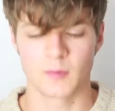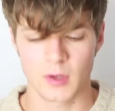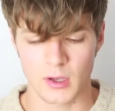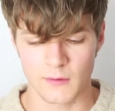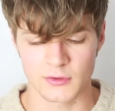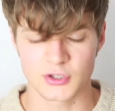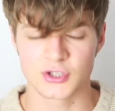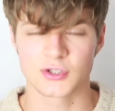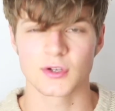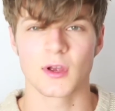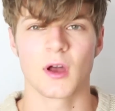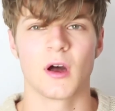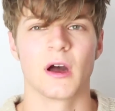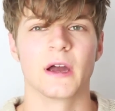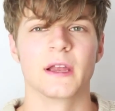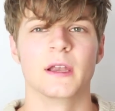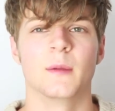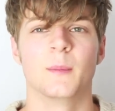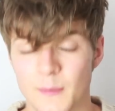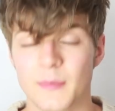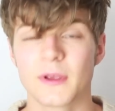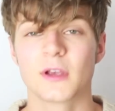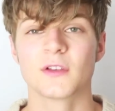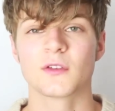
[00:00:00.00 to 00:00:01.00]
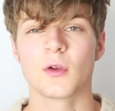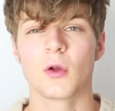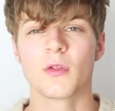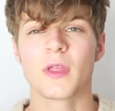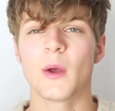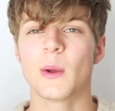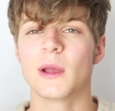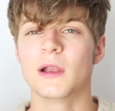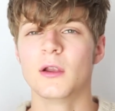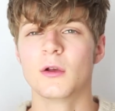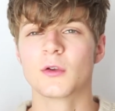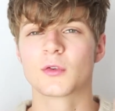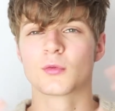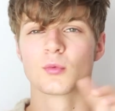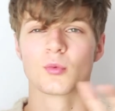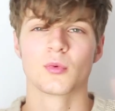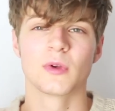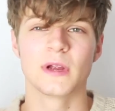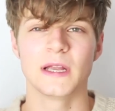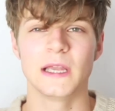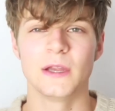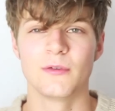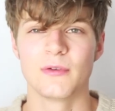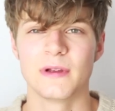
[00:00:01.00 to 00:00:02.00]
going for shine. Because although it looks
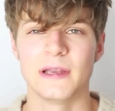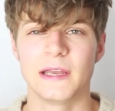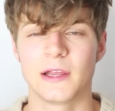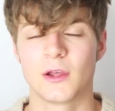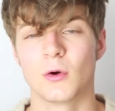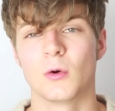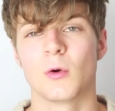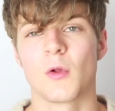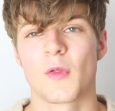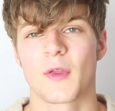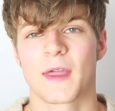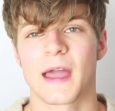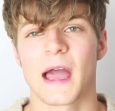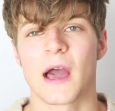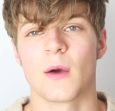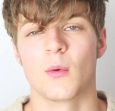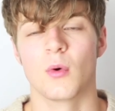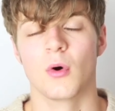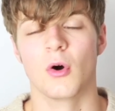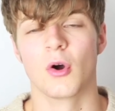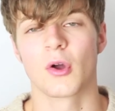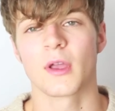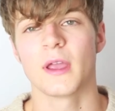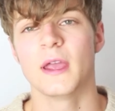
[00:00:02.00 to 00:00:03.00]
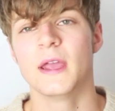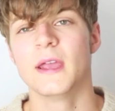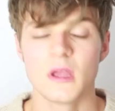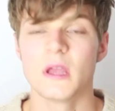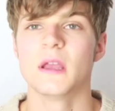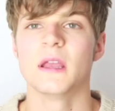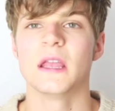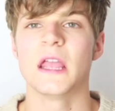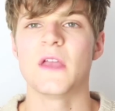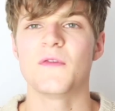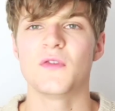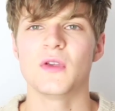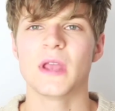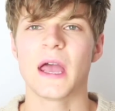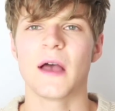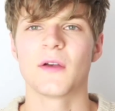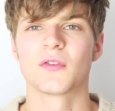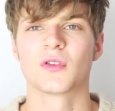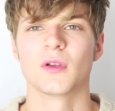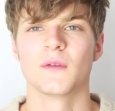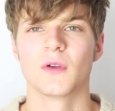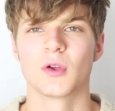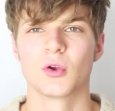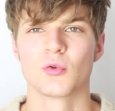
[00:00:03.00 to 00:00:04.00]
really, really cool on the catwalk, if you have
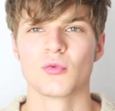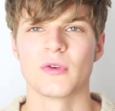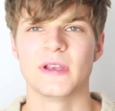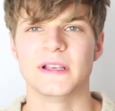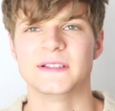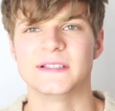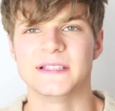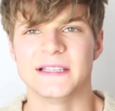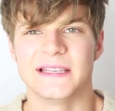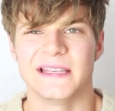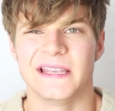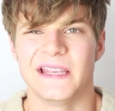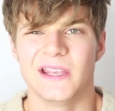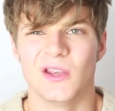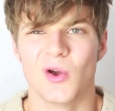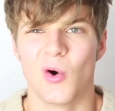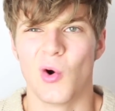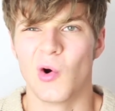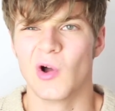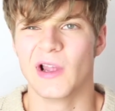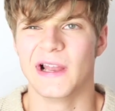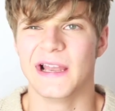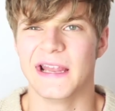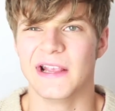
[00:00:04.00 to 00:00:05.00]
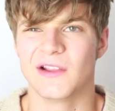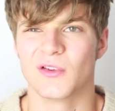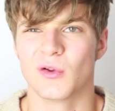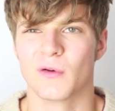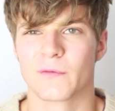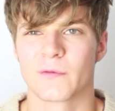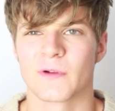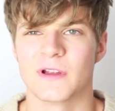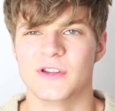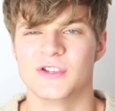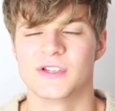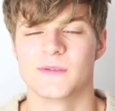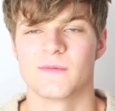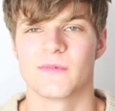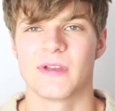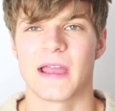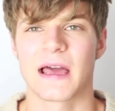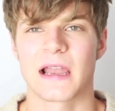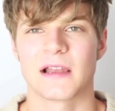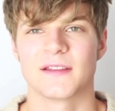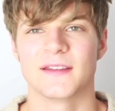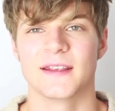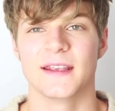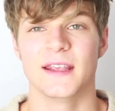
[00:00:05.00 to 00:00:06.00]
sort of a greasy, oily sort of fringe in
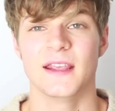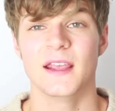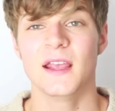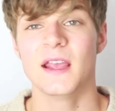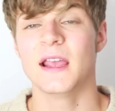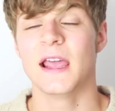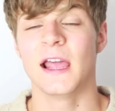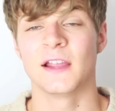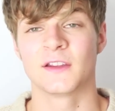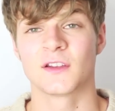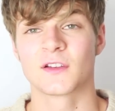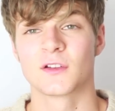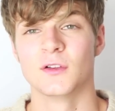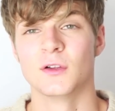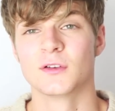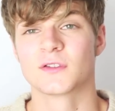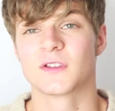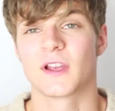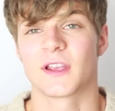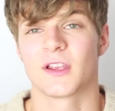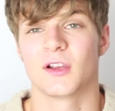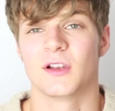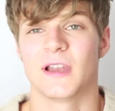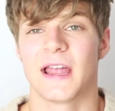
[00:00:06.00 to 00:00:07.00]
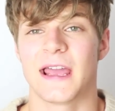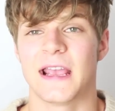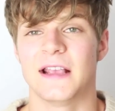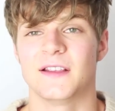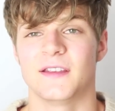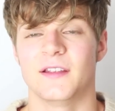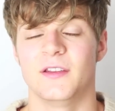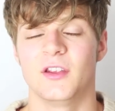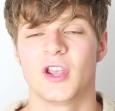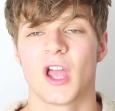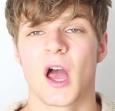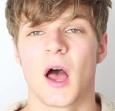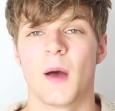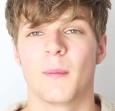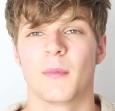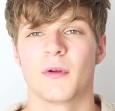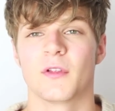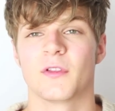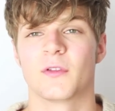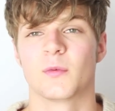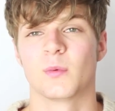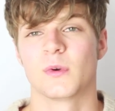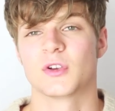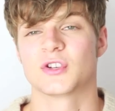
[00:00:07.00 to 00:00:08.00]
reality, it just looks like you're lazy and you can't
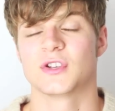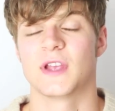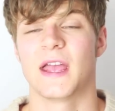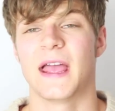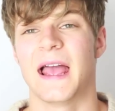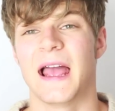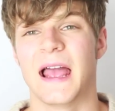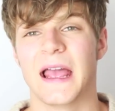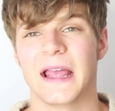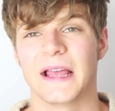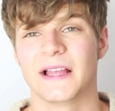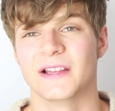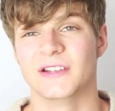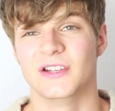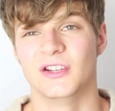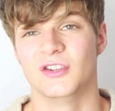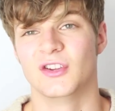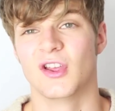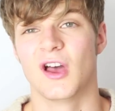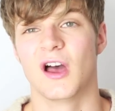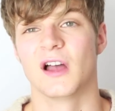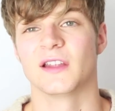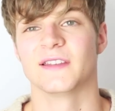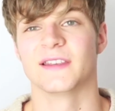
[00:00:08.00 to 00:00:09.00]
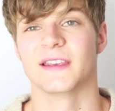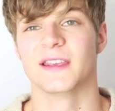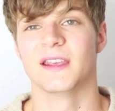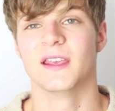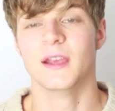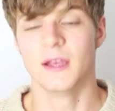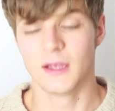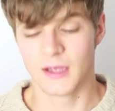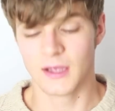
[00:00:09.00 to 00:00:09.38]
bother to wash your hair and you're dirty.